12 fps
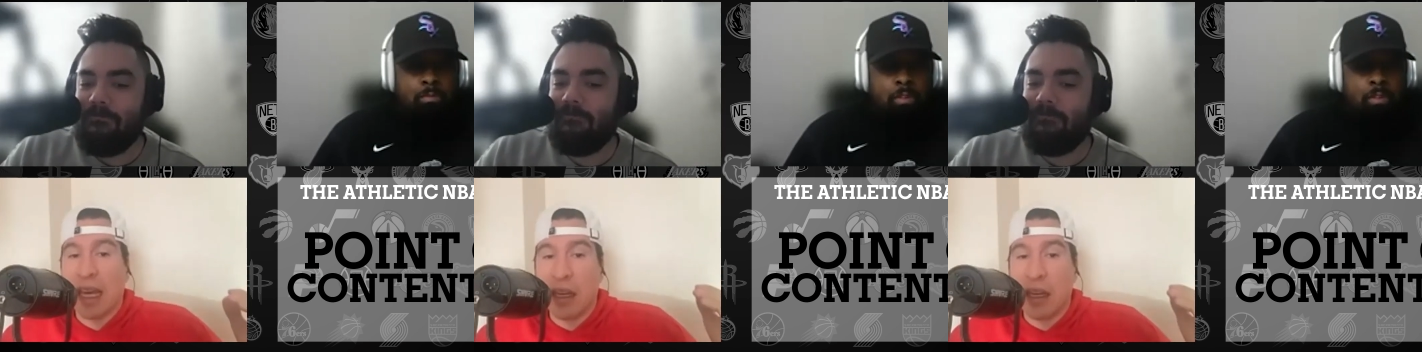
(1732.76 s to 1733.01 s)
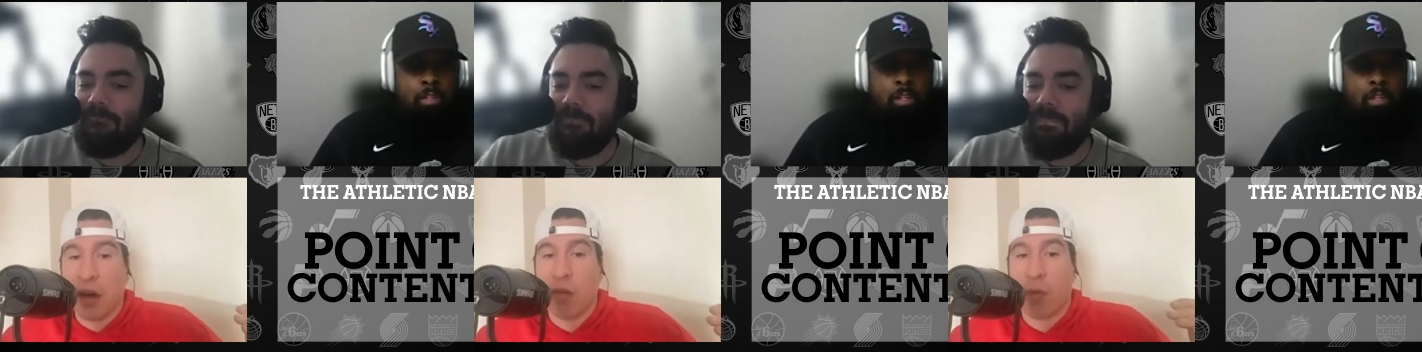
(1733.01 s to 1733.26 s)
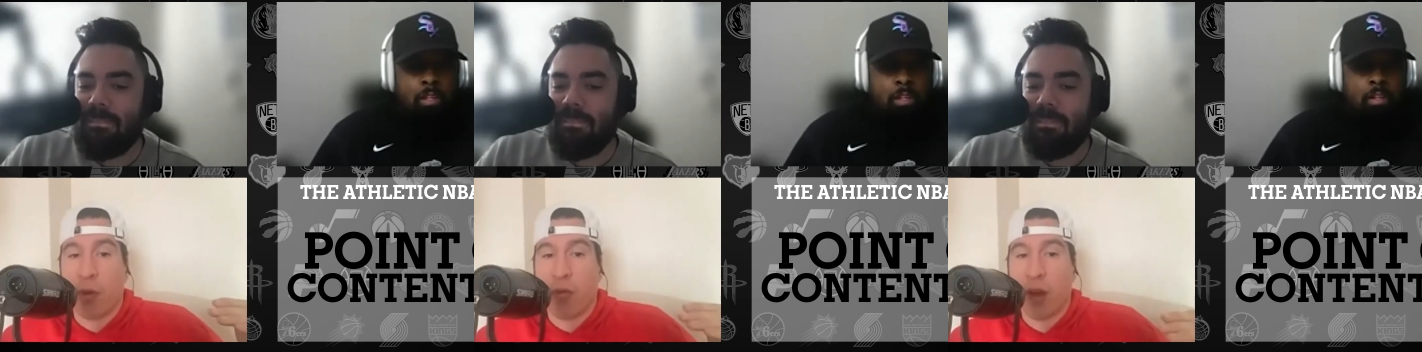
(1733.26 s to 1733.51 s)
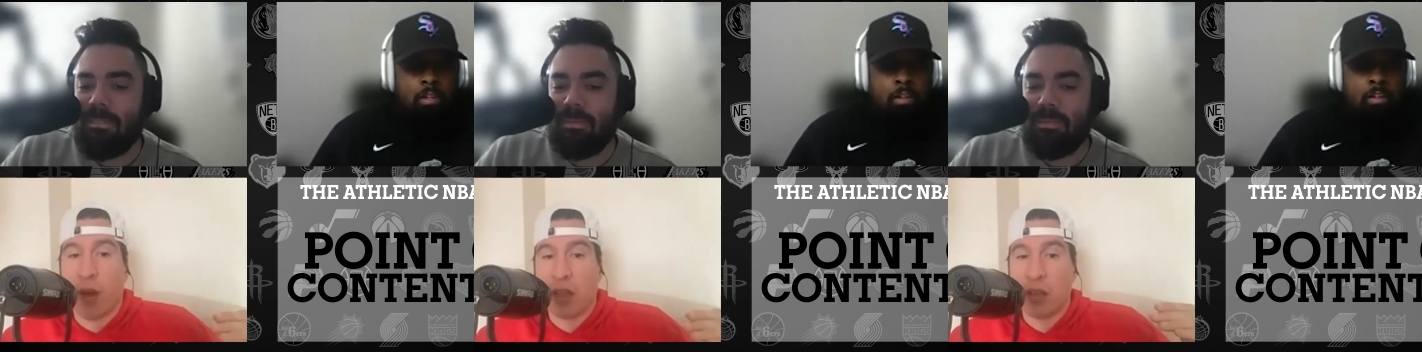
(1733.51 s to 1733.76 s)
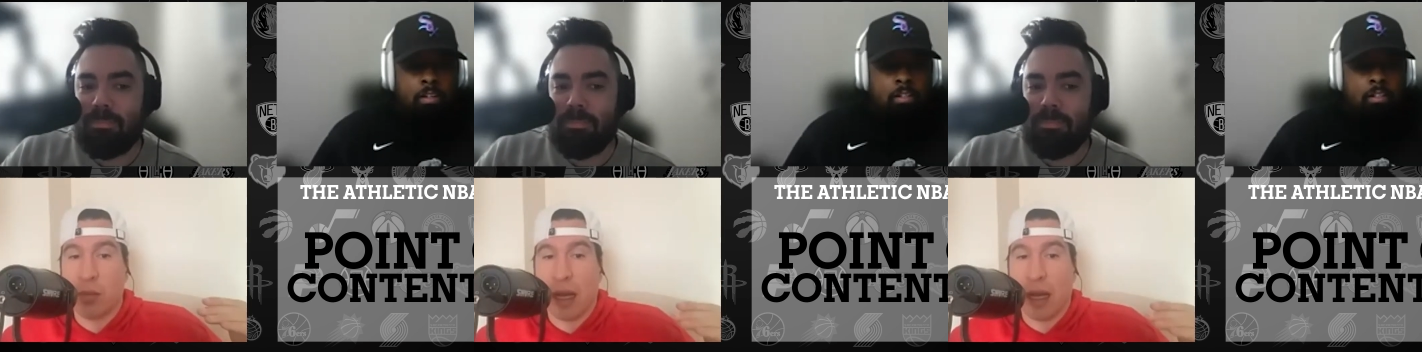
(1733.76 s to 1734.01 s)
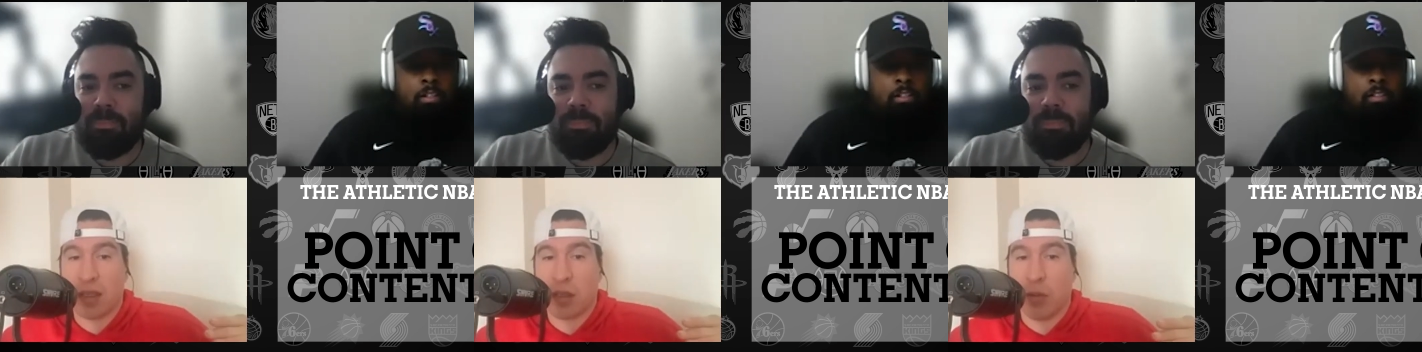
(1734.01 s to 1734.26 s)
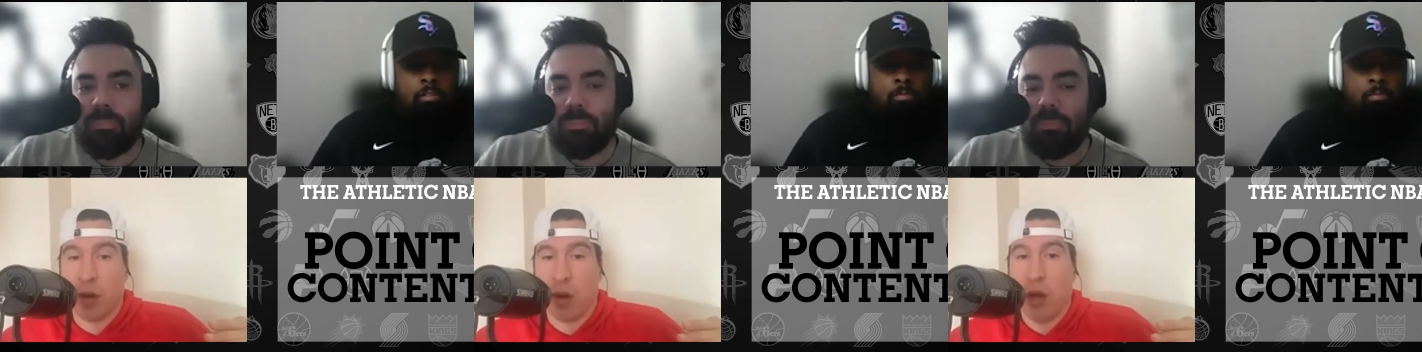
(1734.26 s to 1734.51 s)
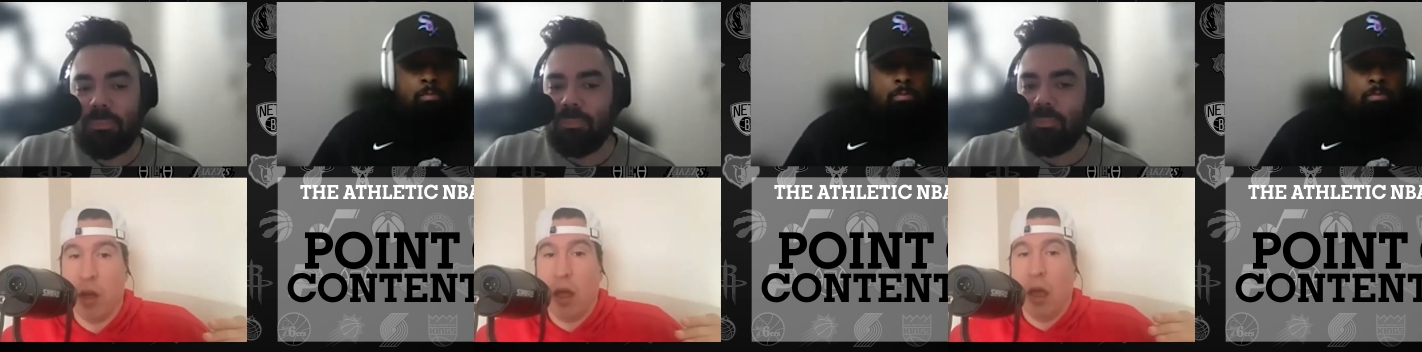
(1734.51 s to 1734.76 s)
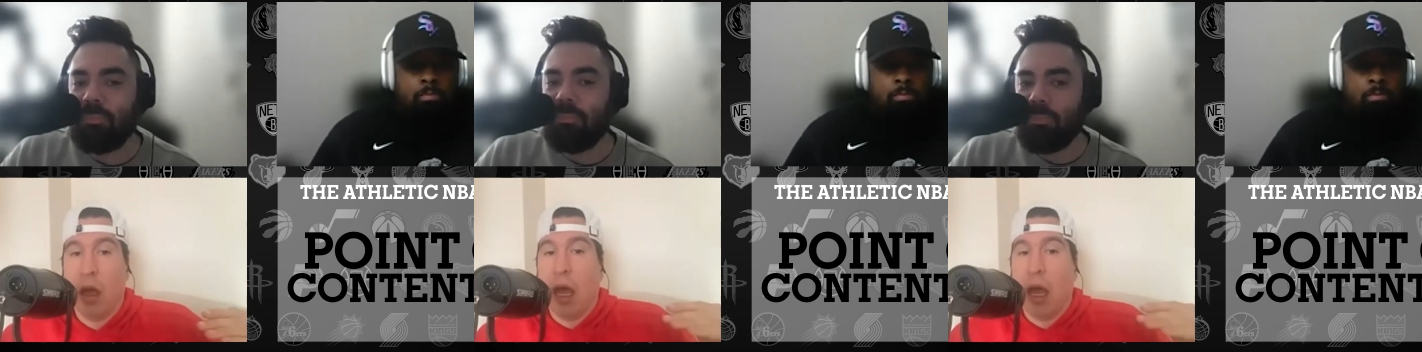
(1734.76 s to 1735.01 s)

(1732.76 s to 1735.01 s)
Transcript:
Speaker 1: year of professional basketball, mm-hmm.